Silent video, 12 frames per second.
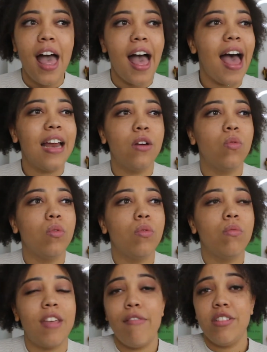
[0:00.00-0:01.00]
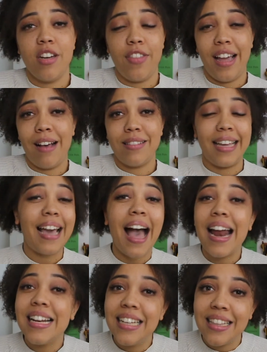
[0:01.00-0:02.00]
and there is nothing else they
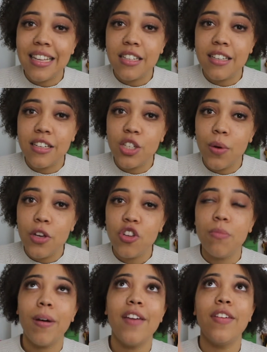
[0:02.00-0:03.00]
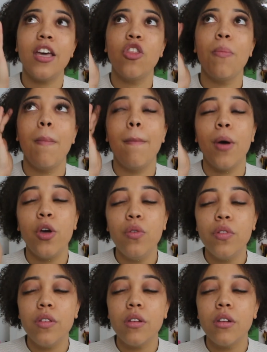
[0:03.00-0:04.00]
can say in that situation, but I think the
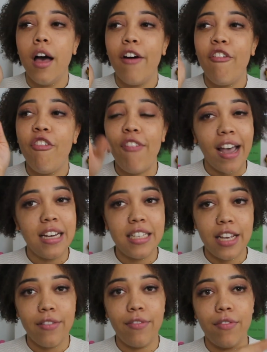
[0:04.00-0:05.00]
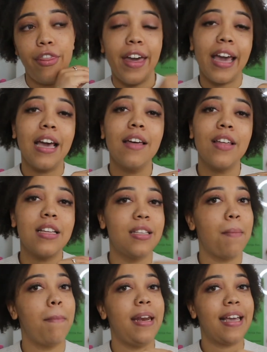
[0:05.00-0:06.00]
most effective thing that
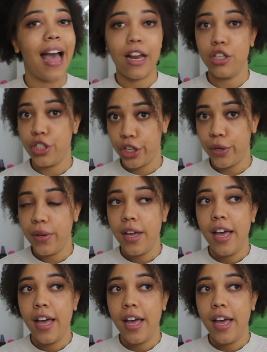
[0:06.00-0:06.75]
somebody can do